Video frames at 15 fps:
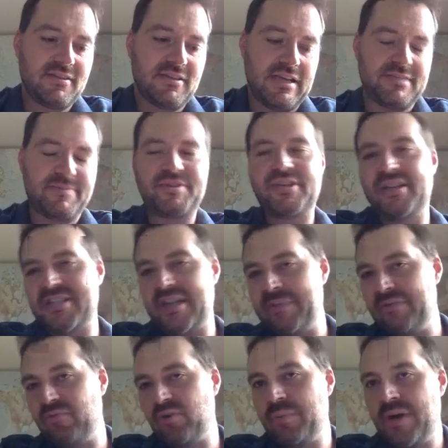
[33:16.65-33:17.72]
especially because I'm
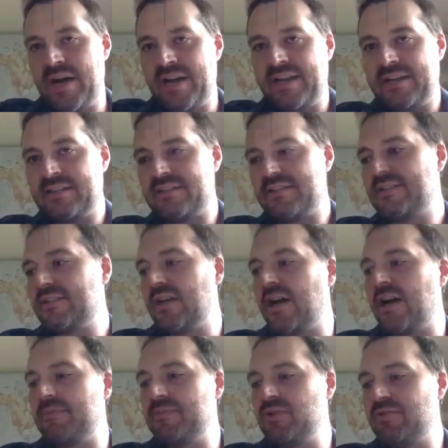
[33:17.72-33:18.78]
in robotics,
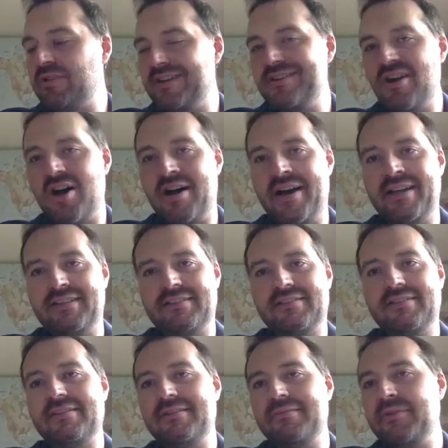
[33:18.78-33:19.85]
you cannot,
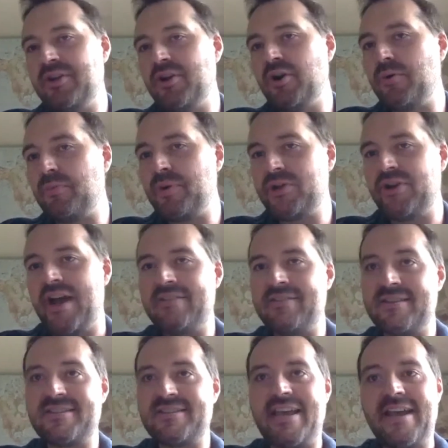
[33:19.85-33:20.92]
put your head in the
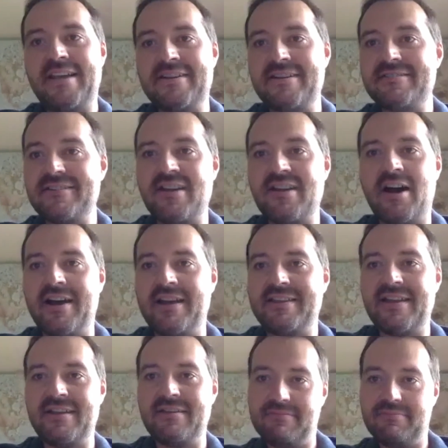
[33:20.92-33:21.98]
sand and deny
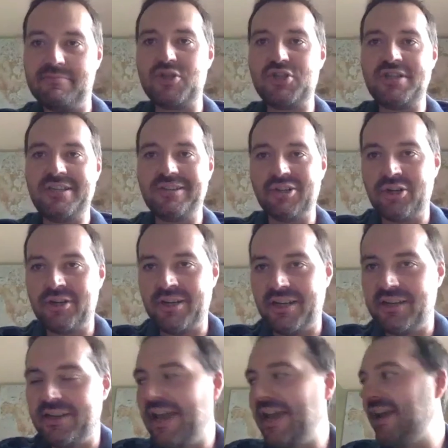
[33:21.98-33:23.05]
that machine
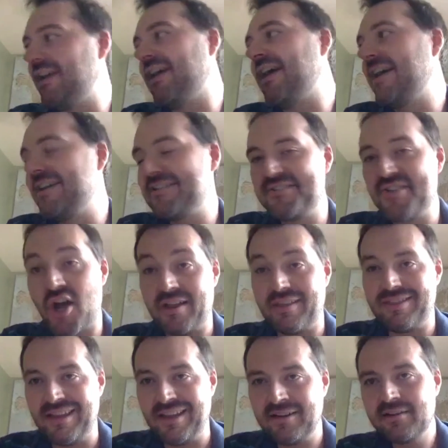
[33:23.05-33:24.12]
learning AI is not a
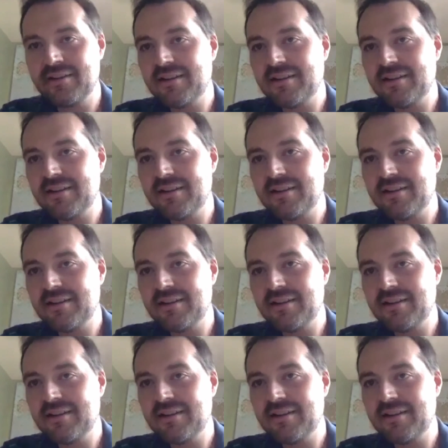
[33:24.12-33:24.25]
thing.